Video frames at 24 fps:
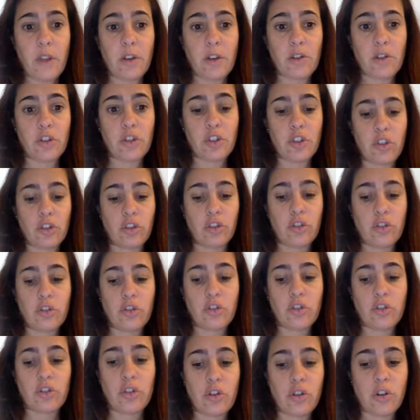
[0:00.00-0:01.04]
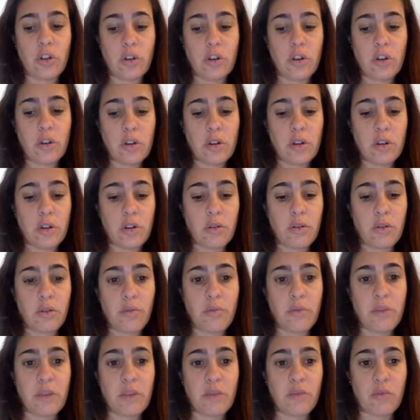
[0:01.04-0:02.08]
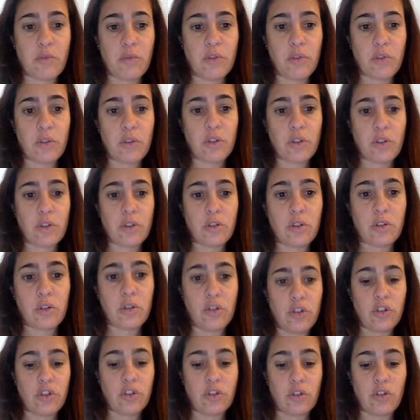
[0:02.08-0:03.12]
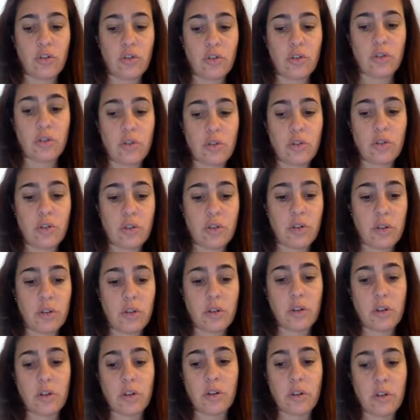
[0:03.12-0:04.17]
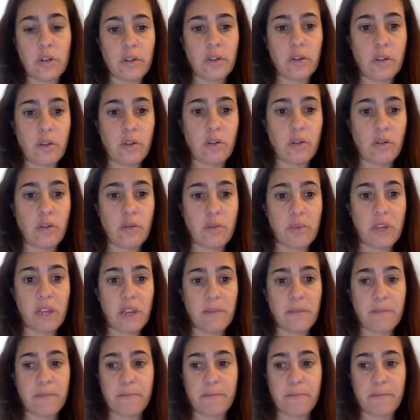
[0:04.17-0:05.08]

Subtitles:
nosotros comimos, yo comí.